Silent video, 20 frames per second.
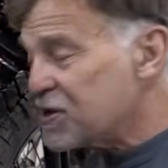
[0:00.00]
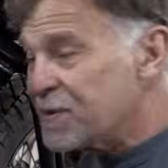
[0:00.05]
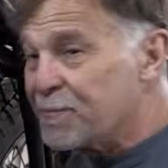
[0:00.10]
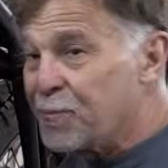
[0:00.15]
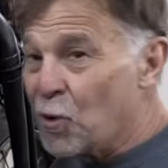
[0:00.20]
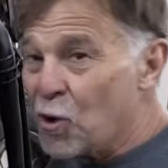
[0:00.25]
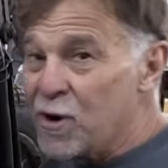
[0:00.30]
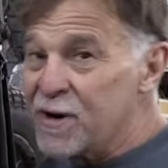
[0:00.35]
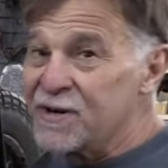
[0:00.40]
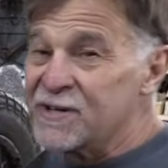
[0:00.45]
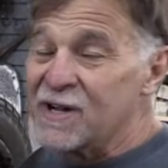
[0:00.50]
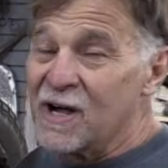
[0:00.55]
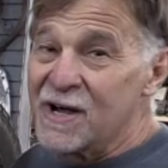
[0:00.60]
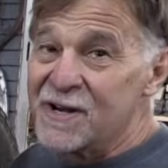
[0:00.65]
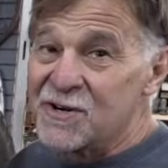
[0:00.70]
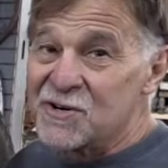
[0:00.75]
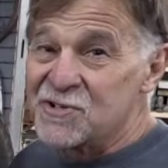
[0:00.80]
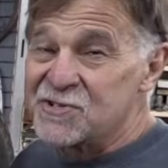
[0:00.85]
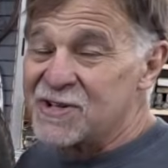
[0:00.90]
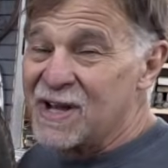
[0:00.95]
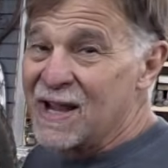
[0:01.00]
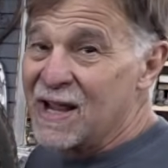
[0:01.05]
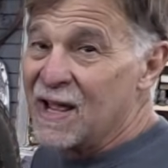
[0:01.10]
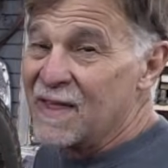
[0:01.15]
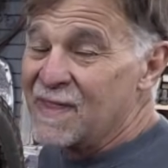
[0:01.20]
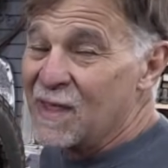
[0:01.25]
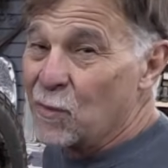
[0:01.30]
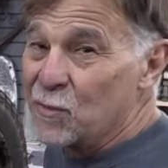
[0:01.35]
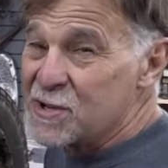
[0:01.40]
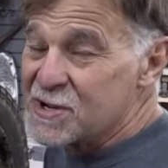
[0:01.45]
important to
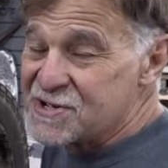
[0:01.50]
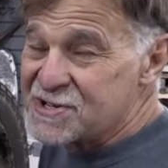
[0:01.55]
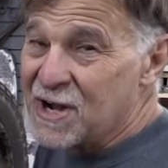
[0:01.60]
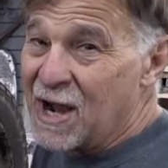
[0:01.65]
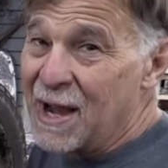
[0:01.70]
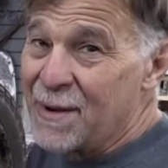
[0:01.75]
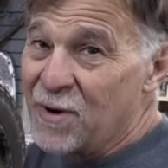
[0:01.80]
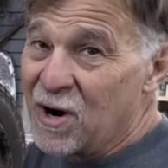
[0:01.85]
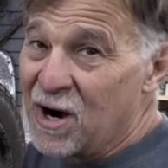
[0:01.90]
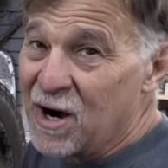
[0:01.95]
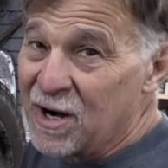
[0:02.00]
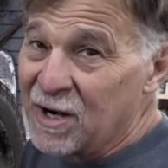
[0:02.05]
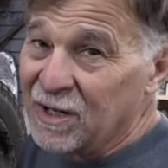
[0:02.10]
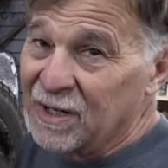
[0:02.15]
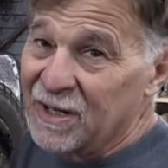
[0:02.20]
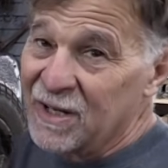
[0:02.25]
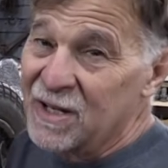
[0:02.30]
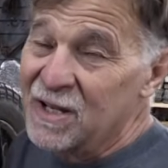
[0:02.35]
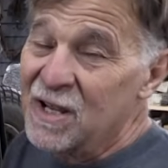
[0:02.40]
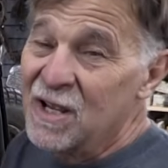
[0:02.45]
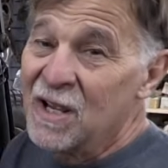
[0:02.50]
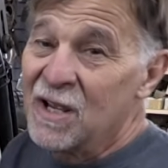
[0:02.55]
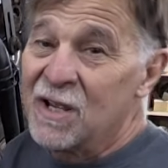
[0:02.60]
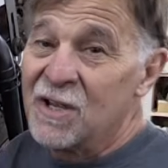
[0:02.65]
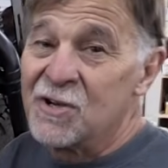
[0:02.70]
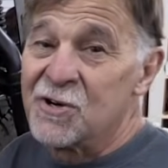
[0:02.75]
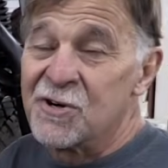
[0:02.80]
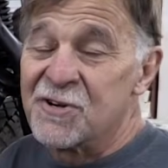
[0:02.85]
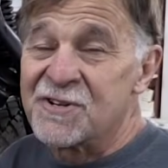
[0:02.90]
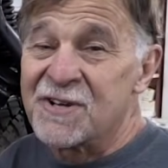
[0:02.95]
understand that when you time a Harley,
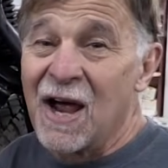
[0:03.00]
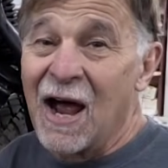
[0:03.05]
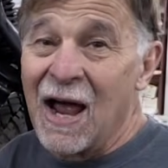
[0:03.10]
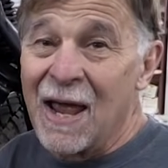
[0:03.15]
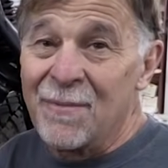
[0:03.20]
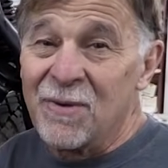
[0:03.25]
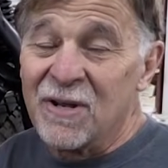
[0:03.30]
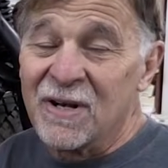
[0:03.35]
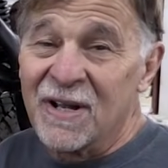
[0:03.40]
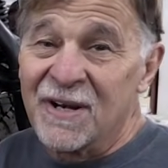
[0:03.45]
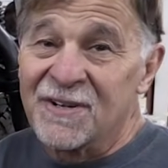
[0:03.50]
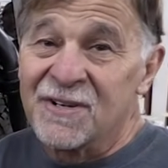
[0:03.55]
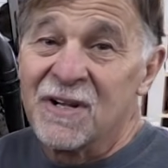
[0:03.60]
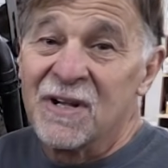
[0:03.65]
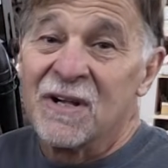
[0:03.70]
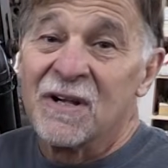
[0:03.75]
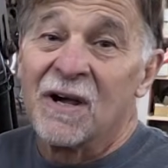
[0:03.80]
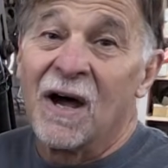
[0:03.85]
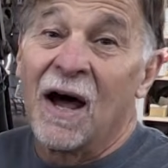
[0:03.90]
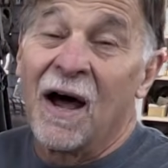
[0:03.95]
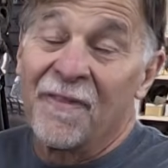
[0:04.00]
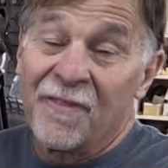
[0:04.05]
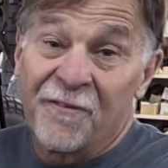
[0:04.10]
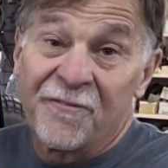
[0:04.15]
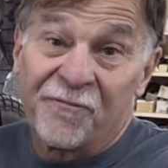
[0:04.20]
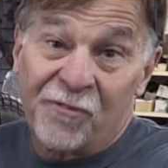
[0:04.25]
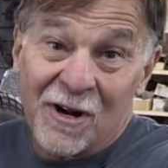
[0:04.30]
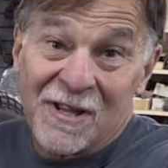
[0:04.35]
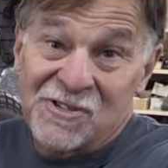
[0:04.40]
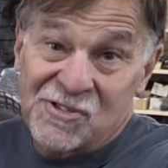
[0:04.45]
you're timing it on the
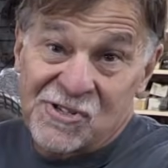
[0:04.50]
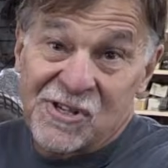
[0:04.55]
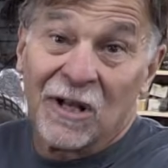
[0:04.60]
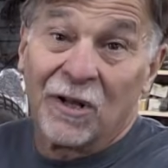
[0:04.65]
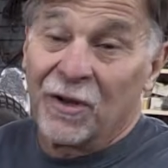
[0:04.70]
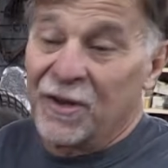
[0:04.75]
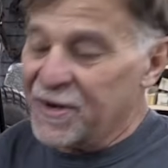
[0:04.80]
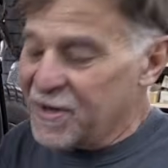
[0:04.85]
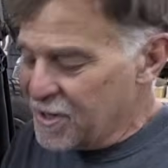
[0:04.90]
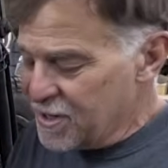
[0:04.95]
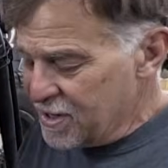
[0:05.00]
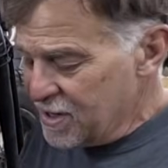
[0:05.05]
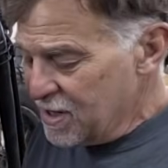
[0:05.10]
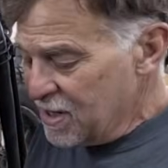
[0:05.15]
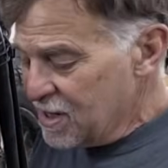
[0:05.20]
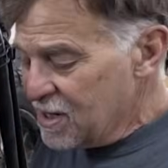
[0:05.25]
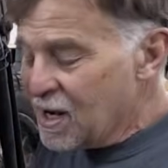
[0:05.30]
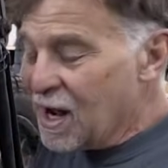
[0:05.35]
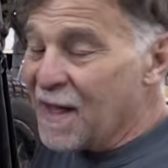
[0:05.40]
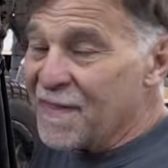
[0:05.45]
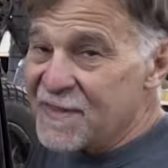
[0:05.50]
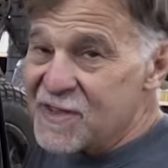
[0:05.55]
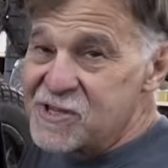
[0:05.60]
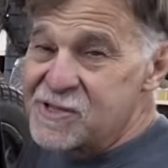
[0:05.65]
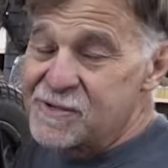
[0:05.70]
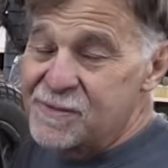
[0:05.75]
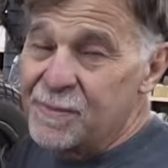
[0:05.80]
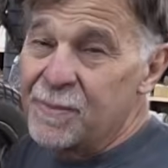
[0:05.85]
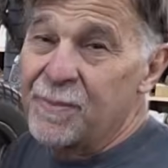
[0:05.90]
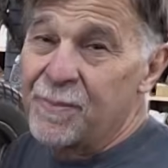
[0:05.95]
front cylinder on
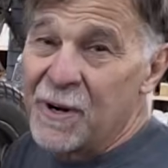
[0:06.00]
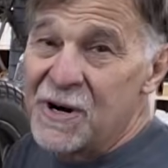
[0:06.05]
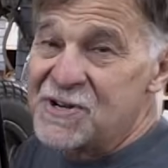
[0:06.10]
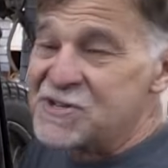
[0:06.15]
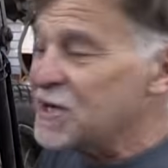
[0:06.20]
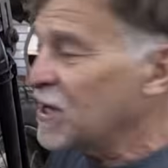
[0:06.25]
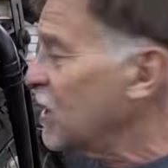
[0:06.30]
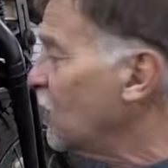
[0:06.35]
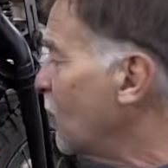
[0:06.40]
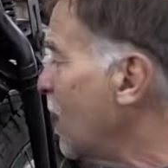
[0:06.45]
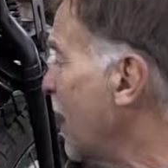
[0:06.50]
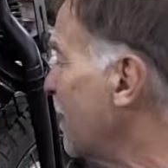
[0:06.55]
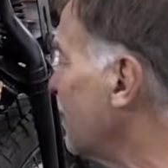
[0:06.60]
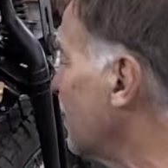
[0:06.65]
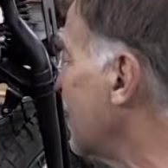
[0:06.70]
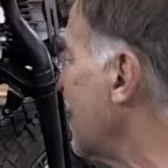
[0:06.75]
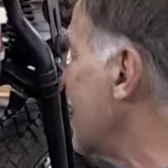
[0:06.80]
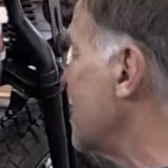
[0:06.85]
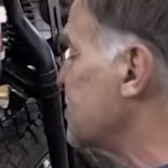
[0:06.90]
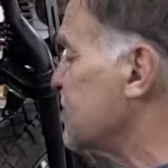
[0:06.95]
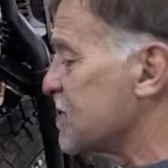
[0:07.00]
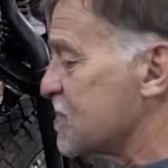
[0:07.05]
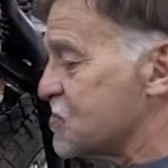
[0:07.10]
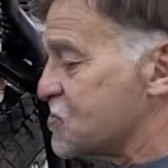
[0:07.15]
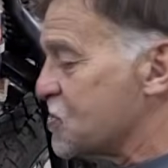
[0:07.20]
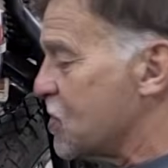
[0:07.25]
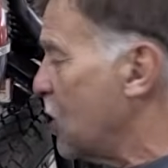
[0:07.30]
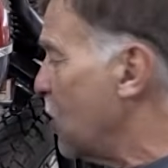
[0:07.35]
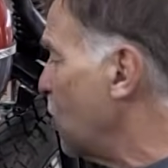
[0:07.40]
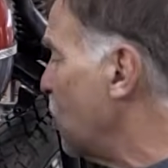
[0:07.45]
this particular application.
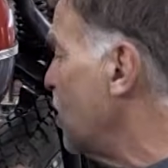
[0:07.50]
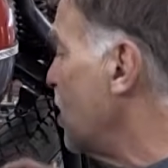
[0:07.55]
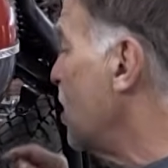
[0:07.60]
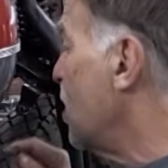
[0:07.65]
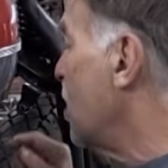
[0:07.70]
So